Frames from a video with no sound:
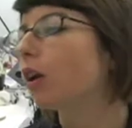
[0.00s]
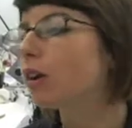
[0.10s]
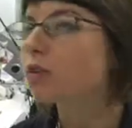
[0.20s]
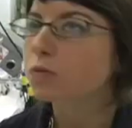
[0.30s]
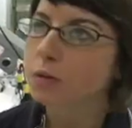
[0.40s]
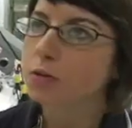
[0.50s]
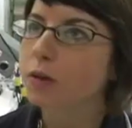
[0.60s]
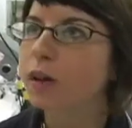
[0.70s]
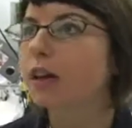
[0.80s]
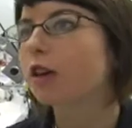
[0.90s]
here's what I'm
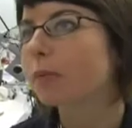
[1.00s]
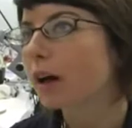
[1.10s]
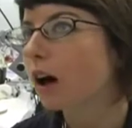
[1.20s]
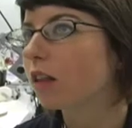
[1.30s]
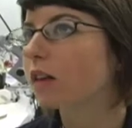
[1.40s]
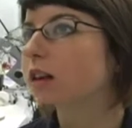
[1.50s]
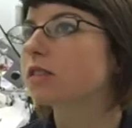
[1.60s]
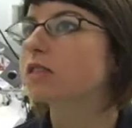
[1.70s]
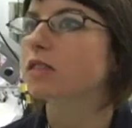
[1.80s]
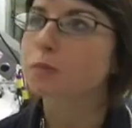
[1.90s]
doing, here are my
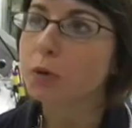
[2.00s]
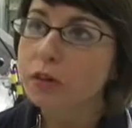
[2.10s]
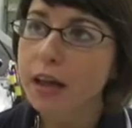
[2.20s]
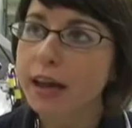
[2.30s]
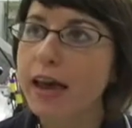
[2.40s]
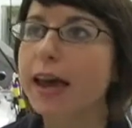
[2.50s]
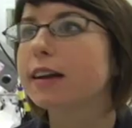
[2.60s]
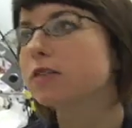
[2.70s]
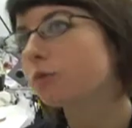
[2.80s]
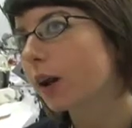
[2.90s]
colors, it's a birthday cake,
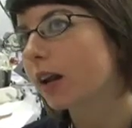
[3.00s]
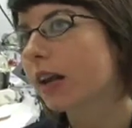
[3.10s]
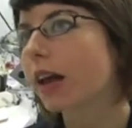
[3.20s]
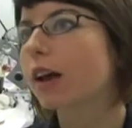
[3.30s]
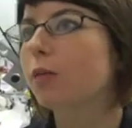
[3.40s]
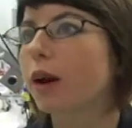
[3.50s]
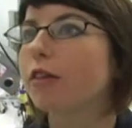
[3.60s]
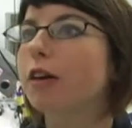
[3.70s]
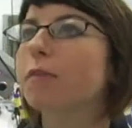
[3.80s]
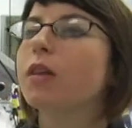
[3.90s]
it's wedding cake,
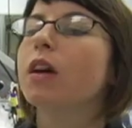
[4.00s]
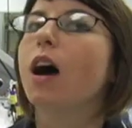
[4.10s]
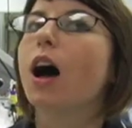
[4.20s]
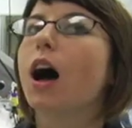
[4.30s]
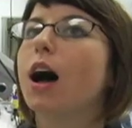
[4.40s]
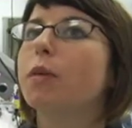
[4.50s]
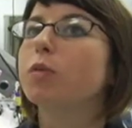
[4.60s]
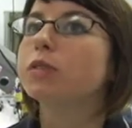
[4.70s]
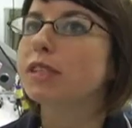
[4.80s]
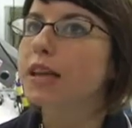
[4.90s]
whatever.
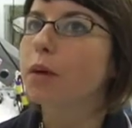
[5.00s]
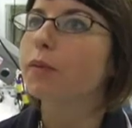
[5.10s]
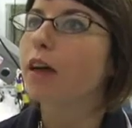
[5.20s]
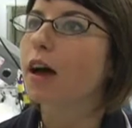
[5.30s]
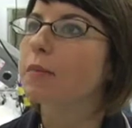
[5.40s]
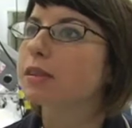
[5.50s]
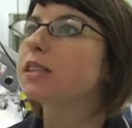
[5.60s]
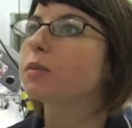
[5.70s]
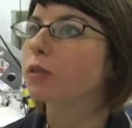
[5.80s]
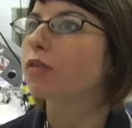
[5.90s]
We'll sit down with them and
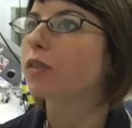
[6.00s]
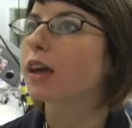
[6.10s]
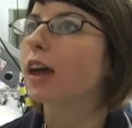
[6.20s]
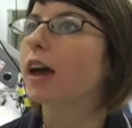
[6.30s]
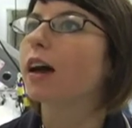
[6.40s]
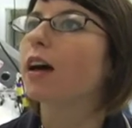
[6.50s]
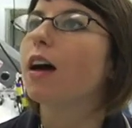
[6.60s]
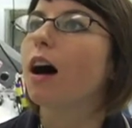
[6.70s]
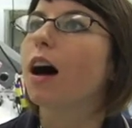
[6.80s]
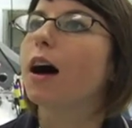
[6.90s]
see what they're thinking,
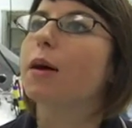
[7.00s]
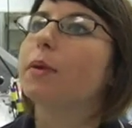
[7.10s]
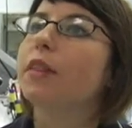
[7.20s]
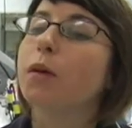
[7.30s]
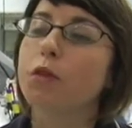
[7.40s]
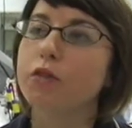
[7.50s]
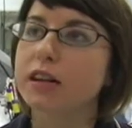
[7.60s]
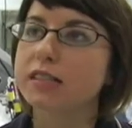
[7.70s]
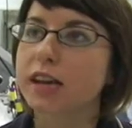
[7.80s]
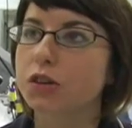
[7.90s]
and then we'll create
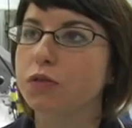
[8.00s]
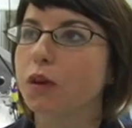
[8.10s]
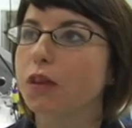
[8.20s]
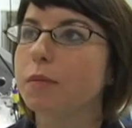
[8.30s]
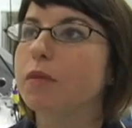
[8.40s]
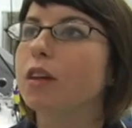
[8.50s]
a sketch for them.